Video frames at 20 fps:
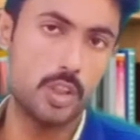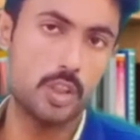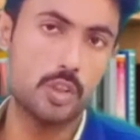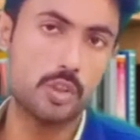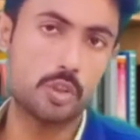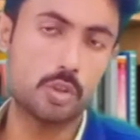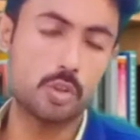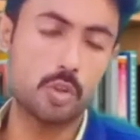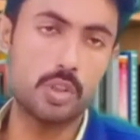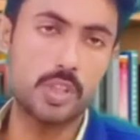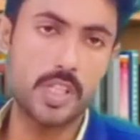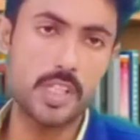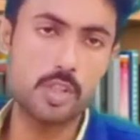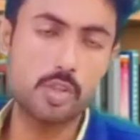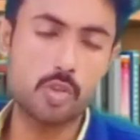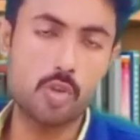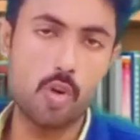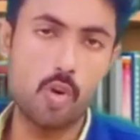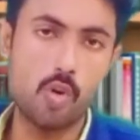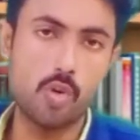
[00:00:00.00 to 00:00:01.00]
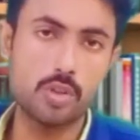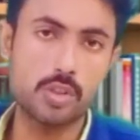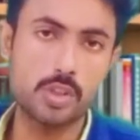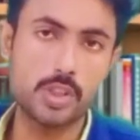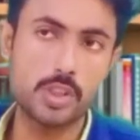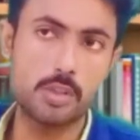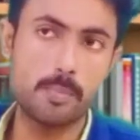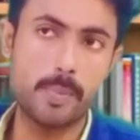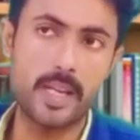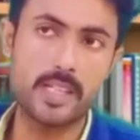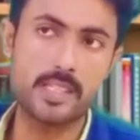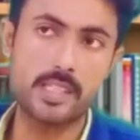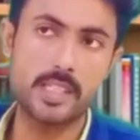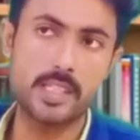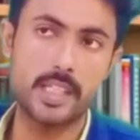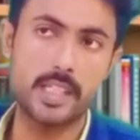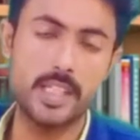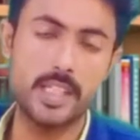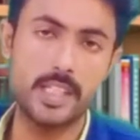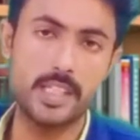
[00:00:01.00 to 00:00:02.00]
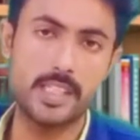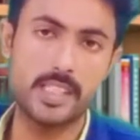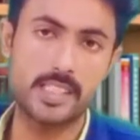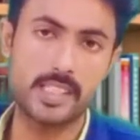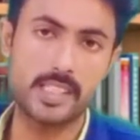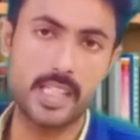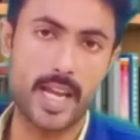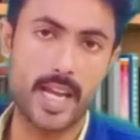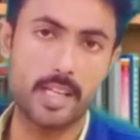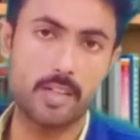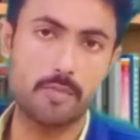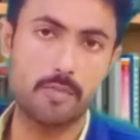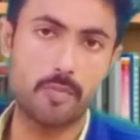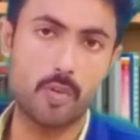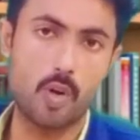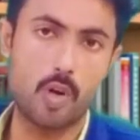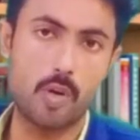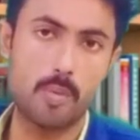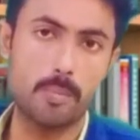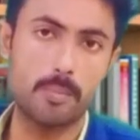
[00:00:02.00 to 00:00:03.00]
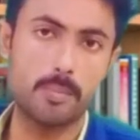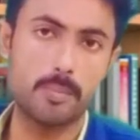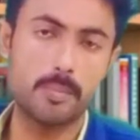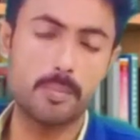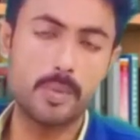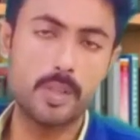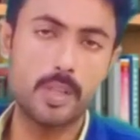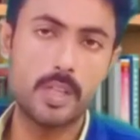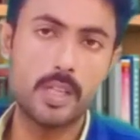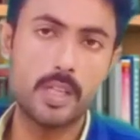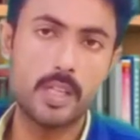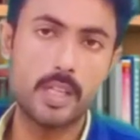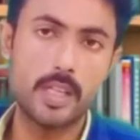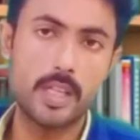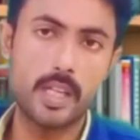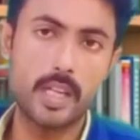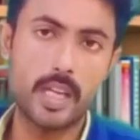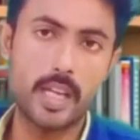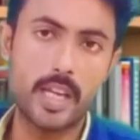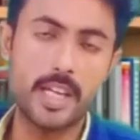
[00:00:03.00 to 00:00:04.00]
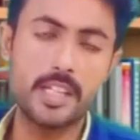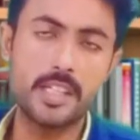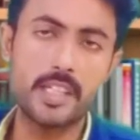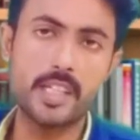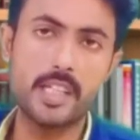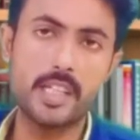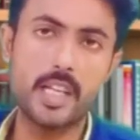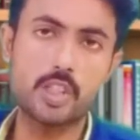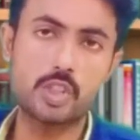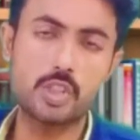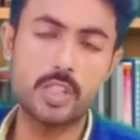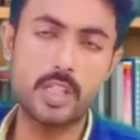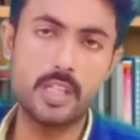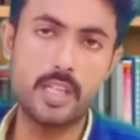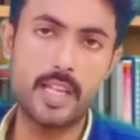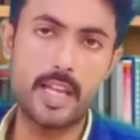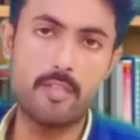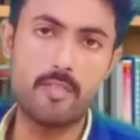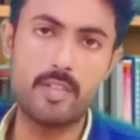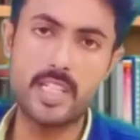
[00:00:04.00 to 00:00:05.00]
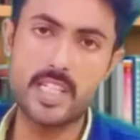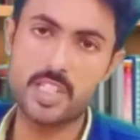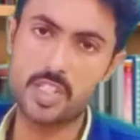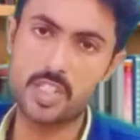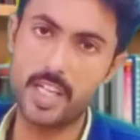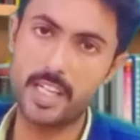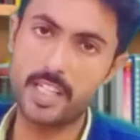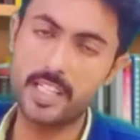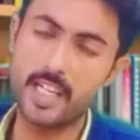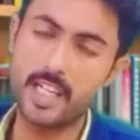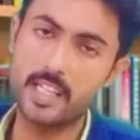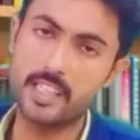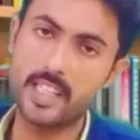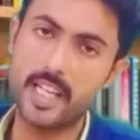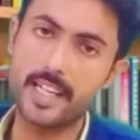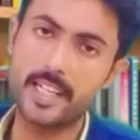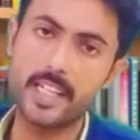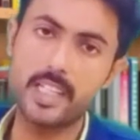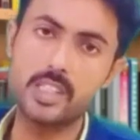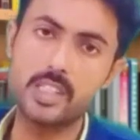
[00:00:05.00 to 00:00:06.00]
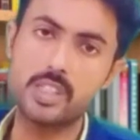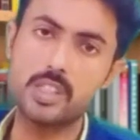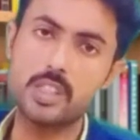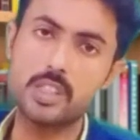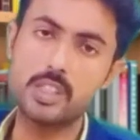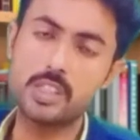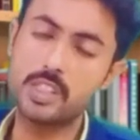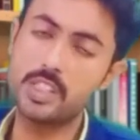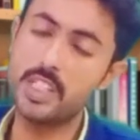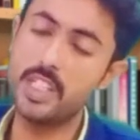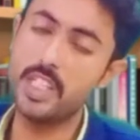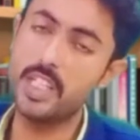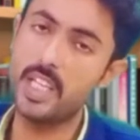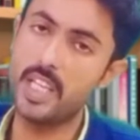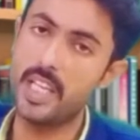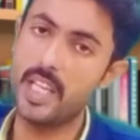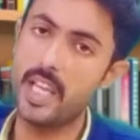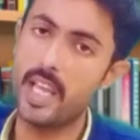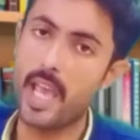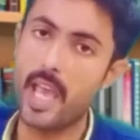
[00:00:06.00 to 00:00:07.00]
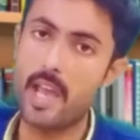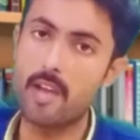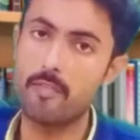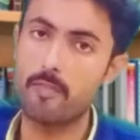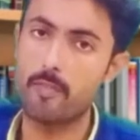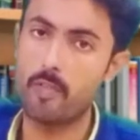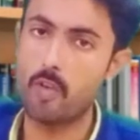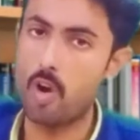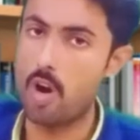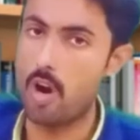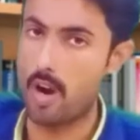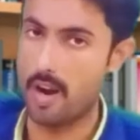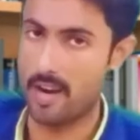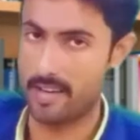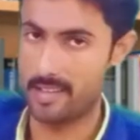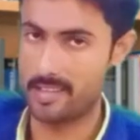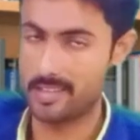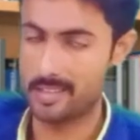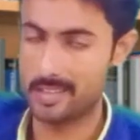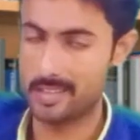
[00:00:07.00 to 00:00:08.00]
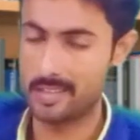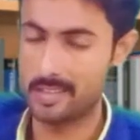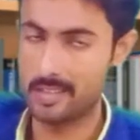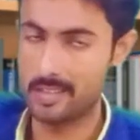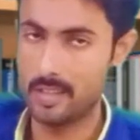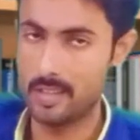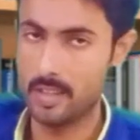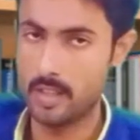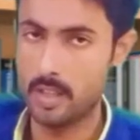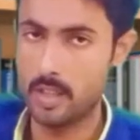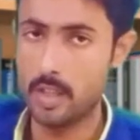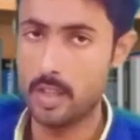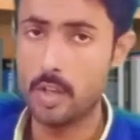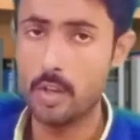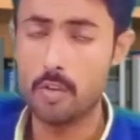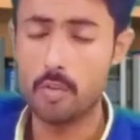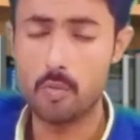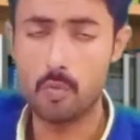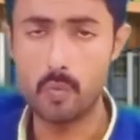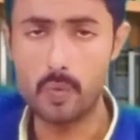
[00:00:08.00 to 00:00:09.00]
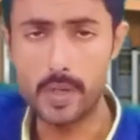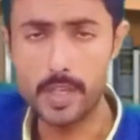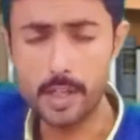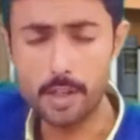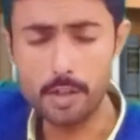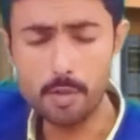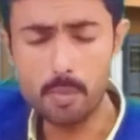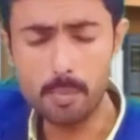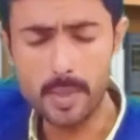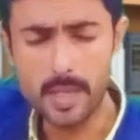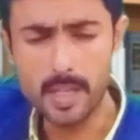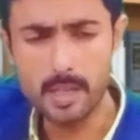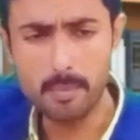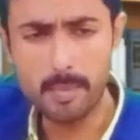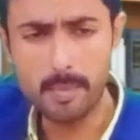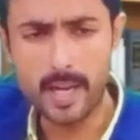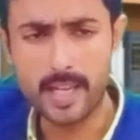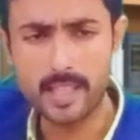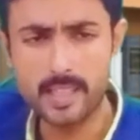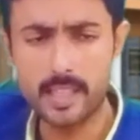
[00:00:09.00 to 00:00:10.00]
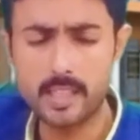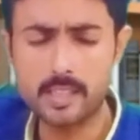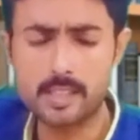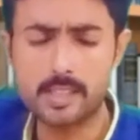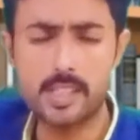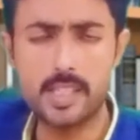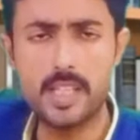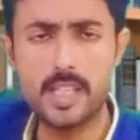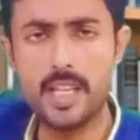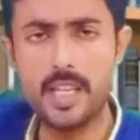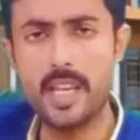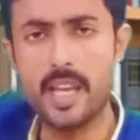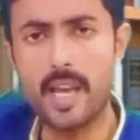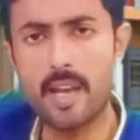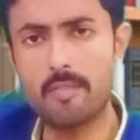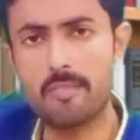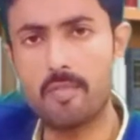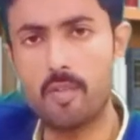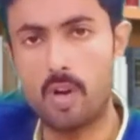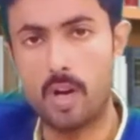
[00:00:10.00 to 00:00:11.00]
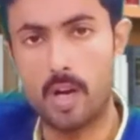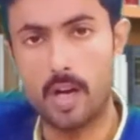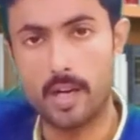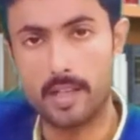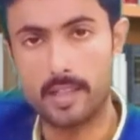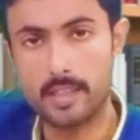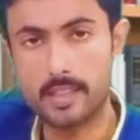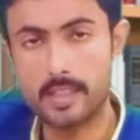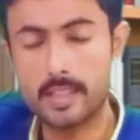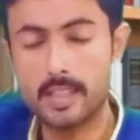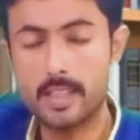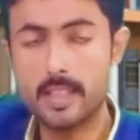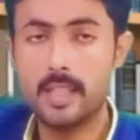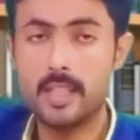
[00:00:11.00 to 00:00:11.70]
So this course is basically designed from international level standard that is CEFR. What do you mean by the CEFR?